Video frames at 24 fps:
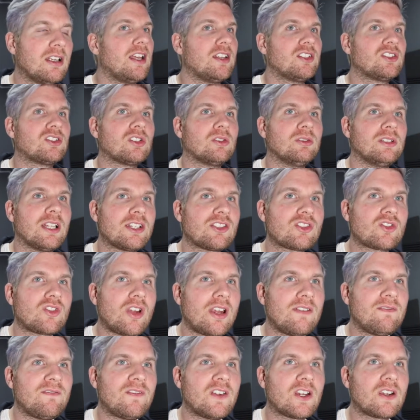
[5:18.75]
So let's try
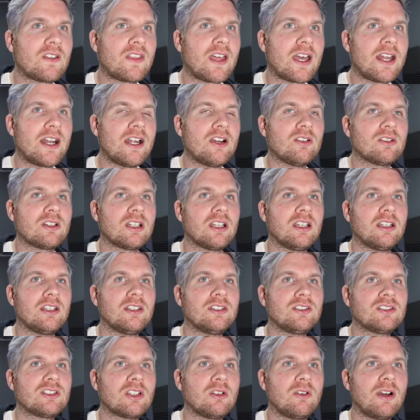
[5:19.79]
and figure that out.
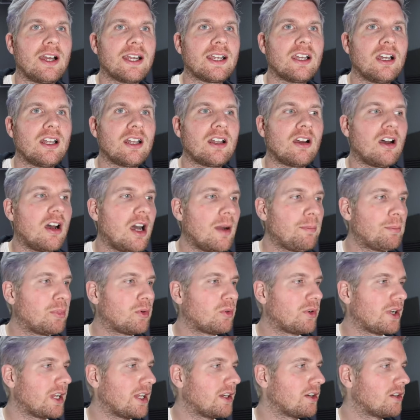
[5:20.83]
So I got
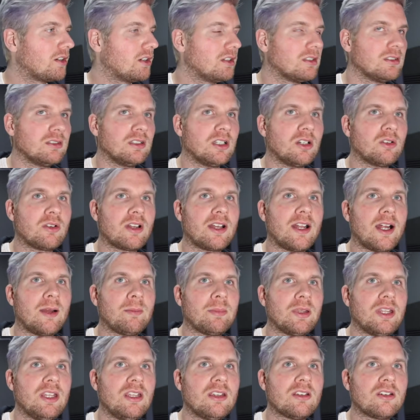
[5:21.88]
operator loaded up
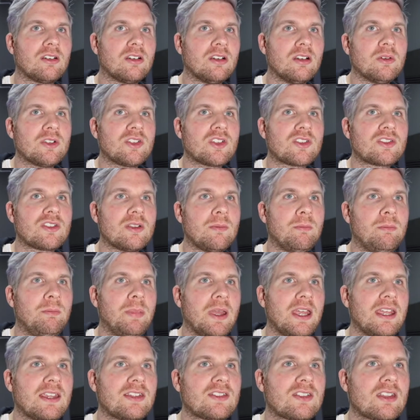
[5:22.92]
here, which is the
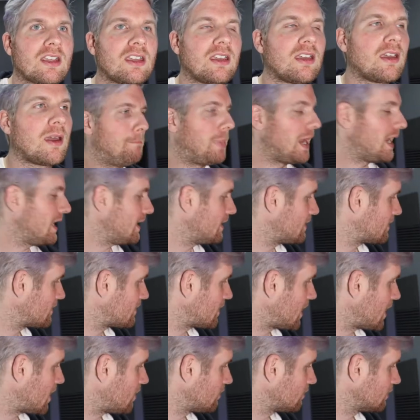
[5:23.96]
basic bass
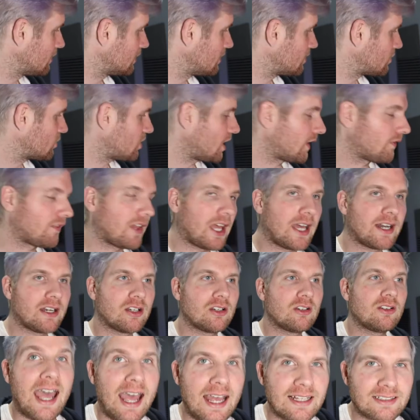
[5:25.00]
sound. Let's check that
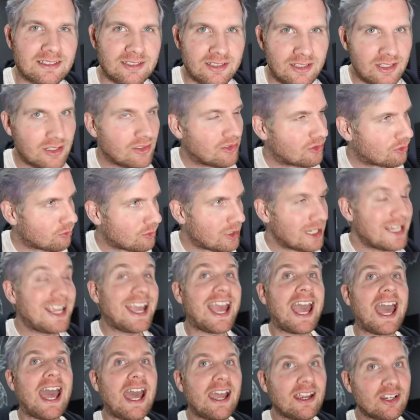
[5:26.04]
out at C3,
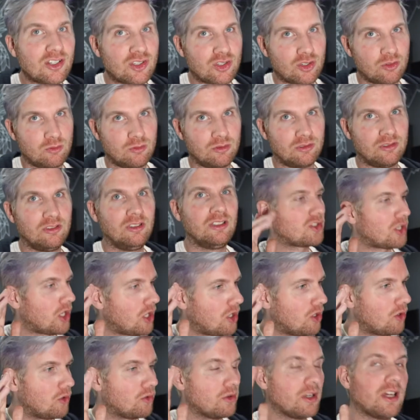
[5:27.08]
actual
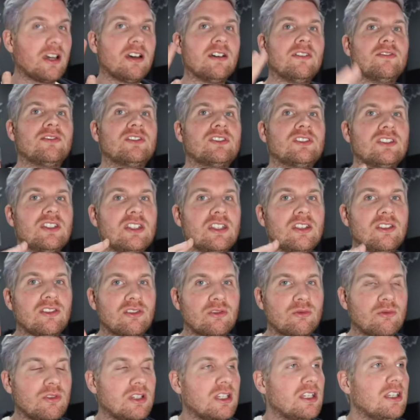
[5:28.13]
tone of
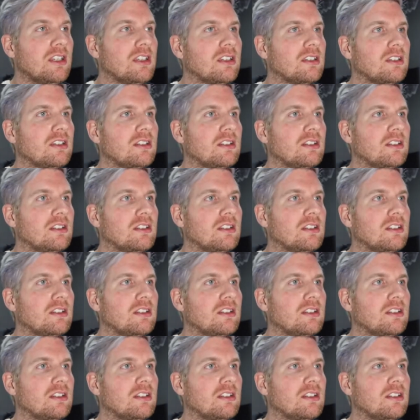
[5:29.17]
C3.